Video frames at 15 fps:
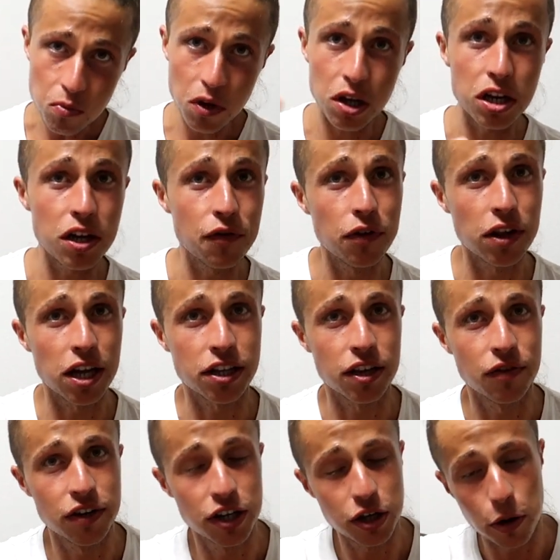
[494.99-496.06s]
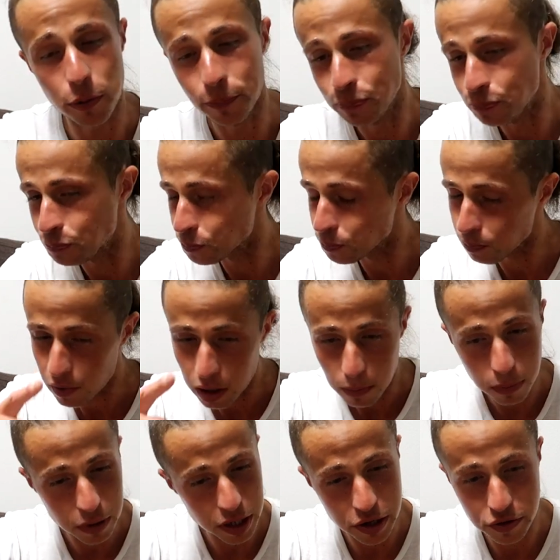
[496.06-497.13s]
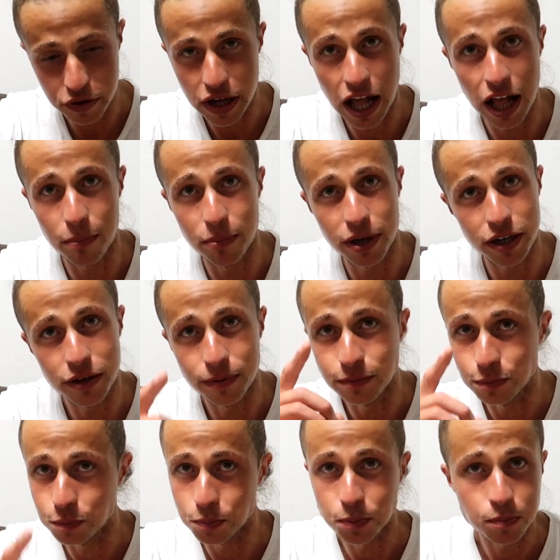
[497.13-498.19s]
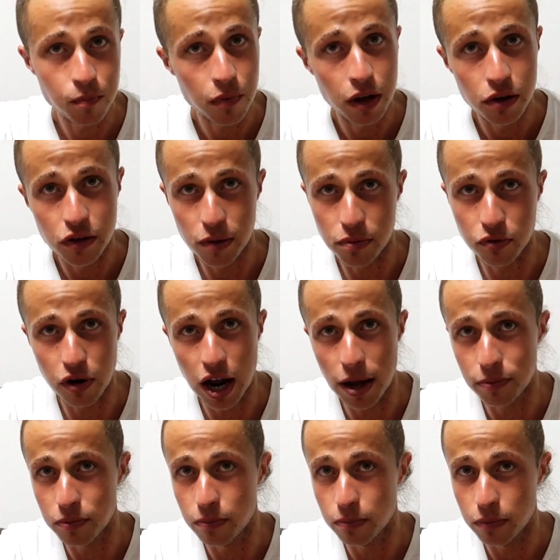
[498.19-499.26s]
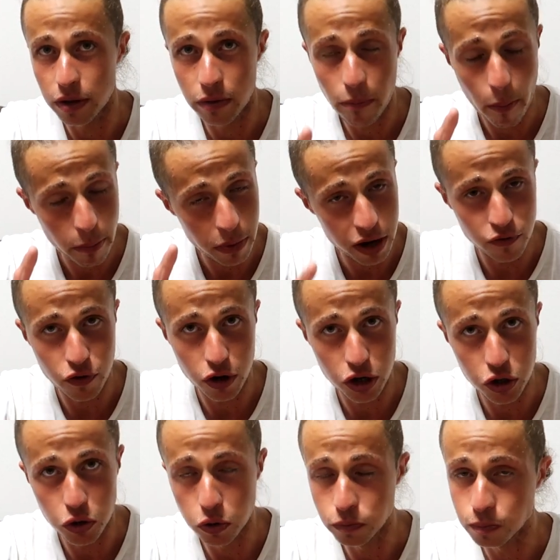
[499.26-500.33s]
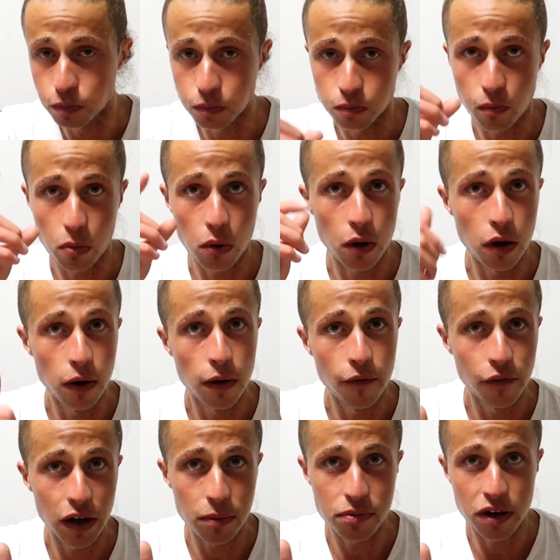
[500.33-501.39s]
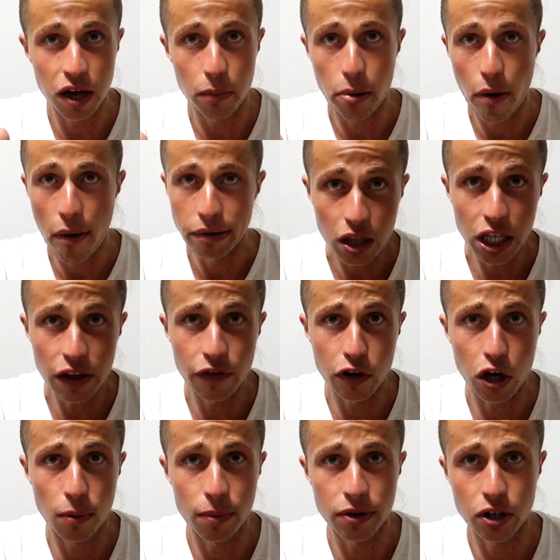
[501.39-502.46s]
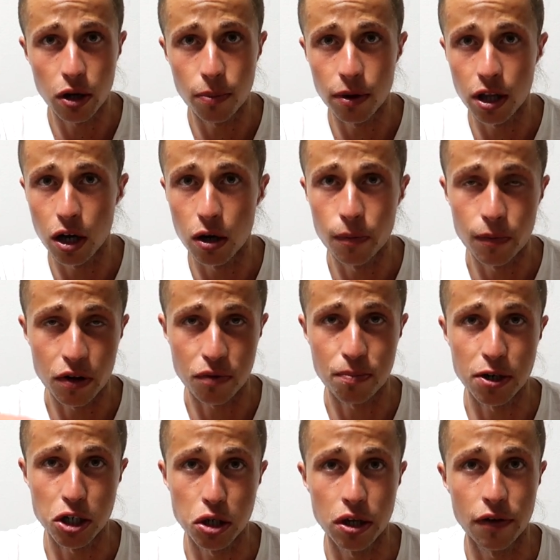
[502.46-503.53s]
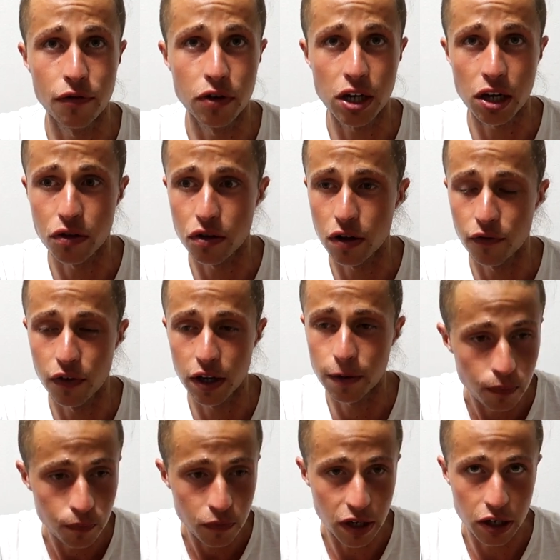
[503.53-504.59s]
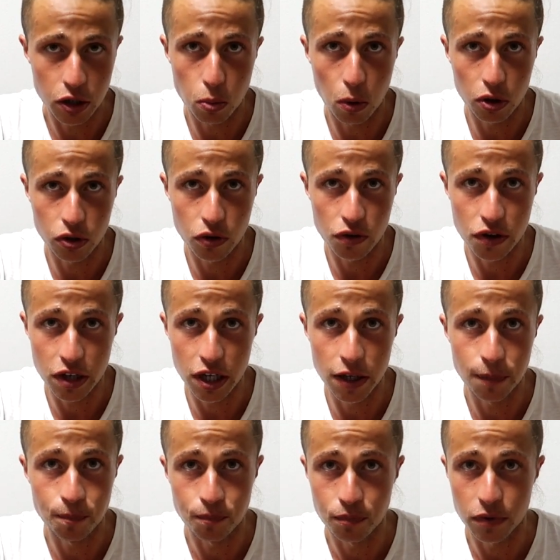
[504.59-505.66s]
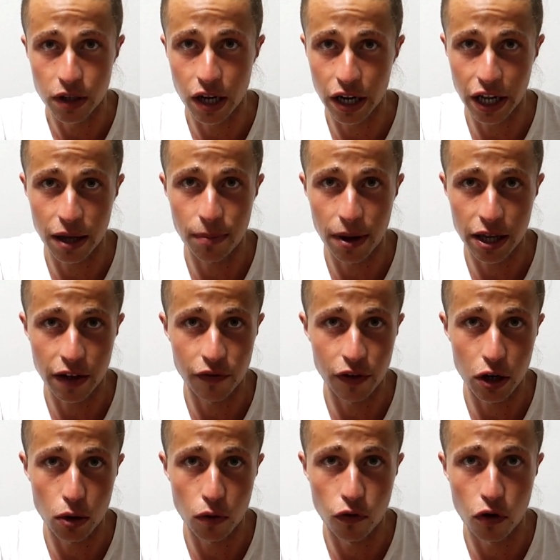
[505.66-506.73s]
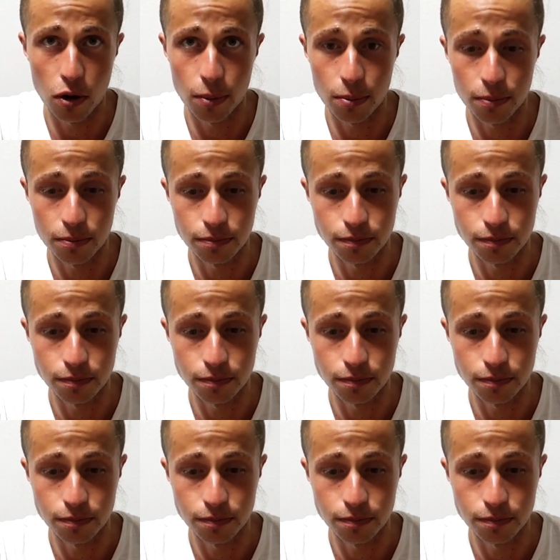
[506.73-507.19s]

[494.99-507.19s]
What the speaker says: if you like the video, please help me. Subscribe if you're new, thumbs up, leave a comment down below, especially if you got something that you want to see that I can make a video from.